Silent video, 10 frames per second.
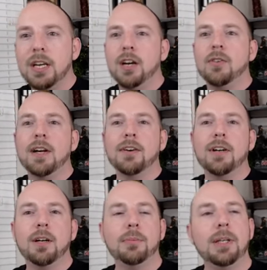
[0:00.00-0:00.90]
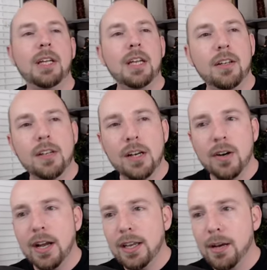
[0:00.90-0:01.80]
A router help me. No,
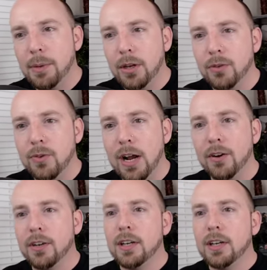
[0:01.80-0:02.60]
I got my own router.